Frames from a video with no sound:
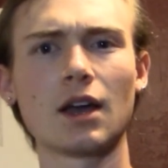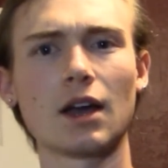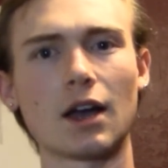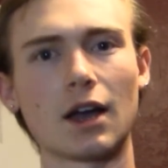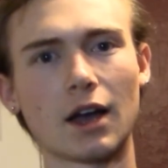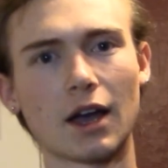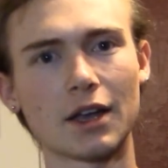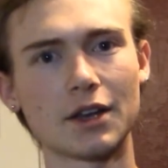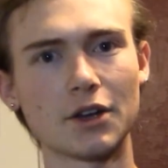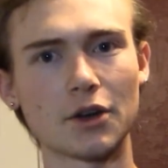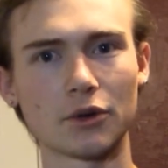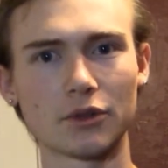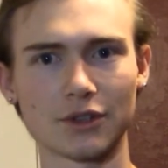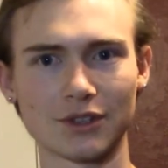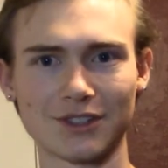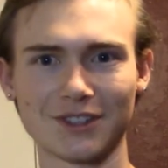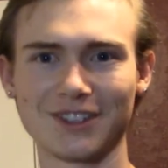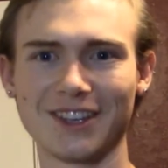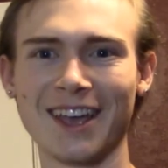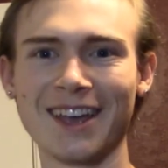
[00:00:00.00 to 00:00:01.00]
I know
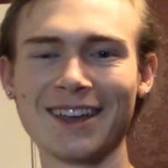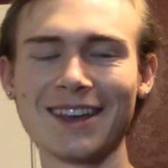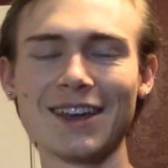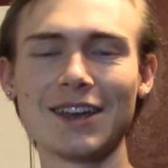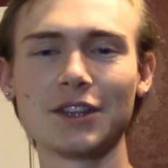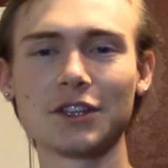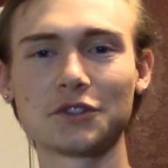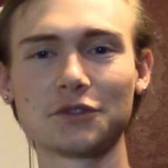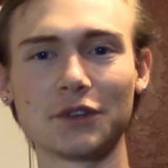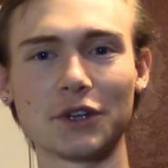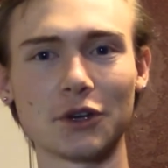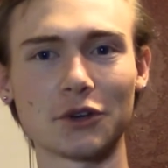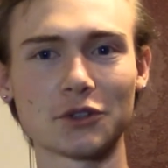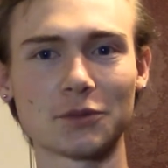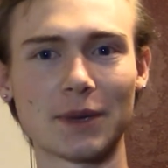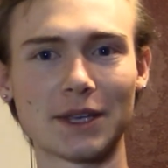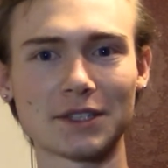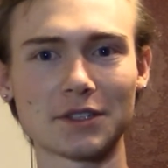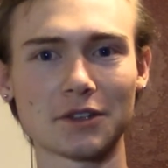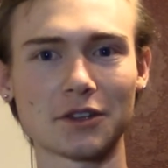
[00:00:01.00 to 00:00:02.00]
this video is
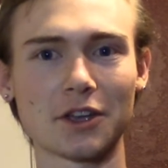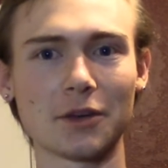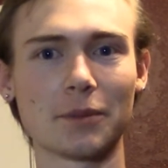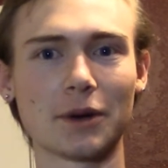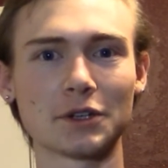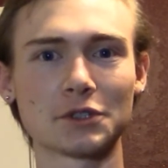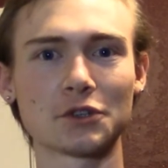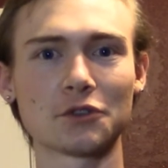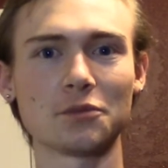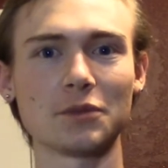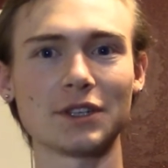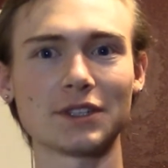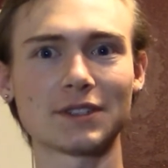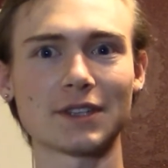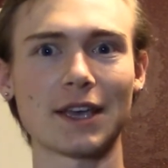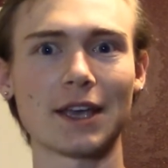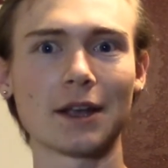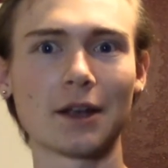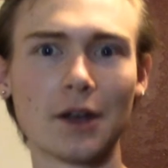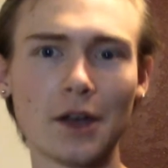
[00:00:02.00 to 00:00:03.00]
basically a bunch of me
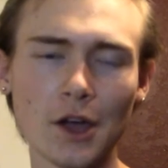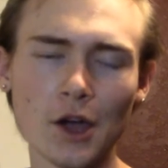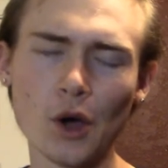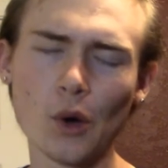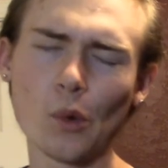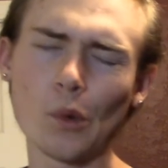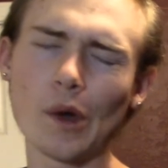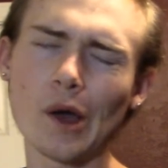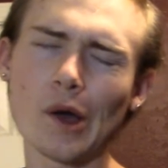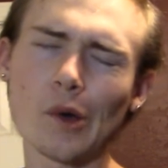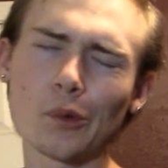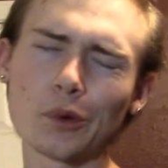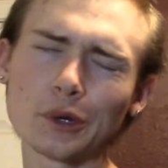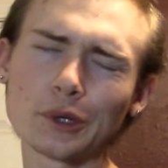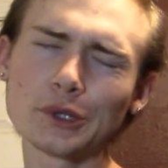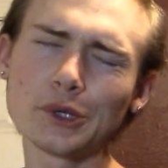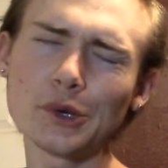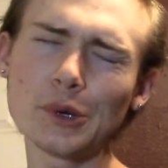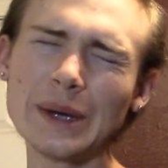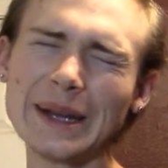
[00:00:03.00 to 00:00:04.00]
saying, well, we're
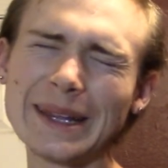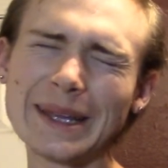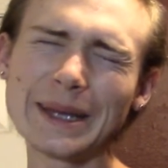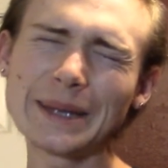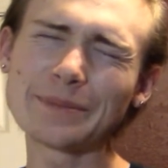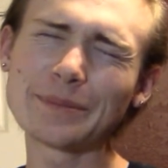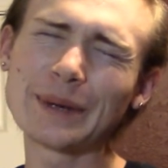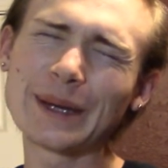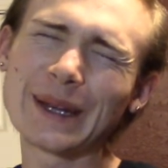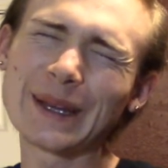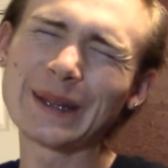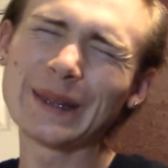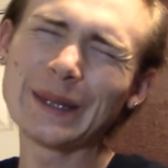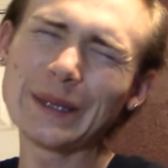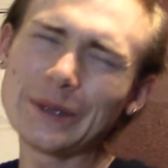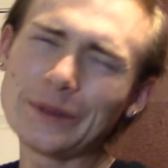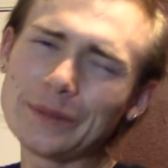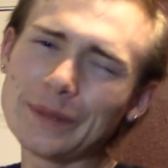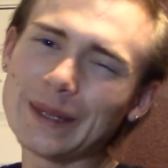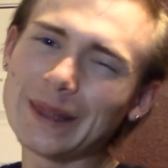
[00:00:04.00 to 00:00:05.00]
doing it, but a
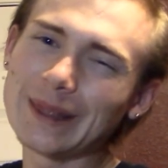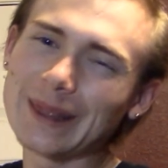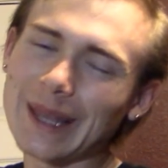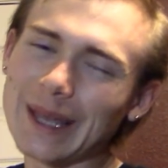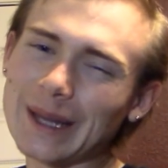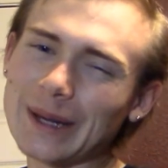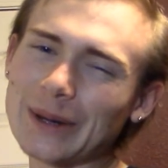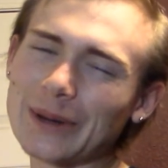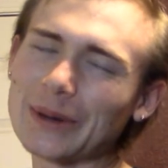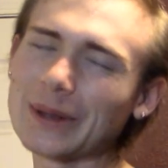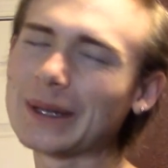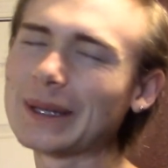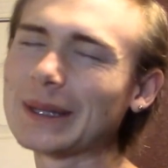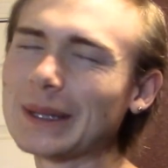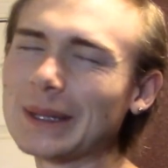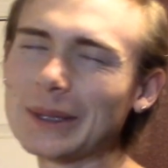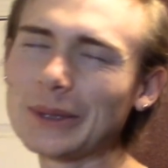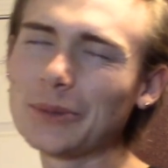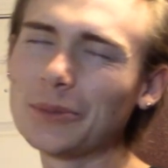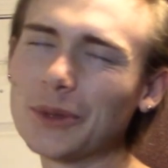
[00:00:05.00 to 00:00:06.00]
little bit later and a
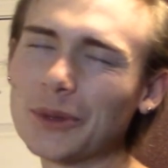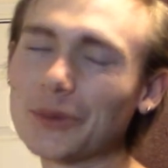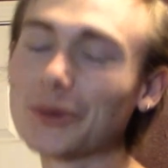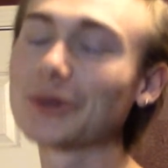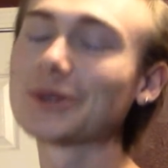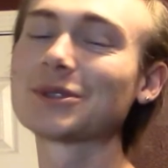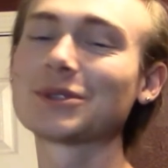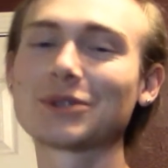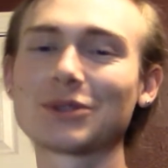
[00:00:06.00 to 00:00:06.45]
little bit worse.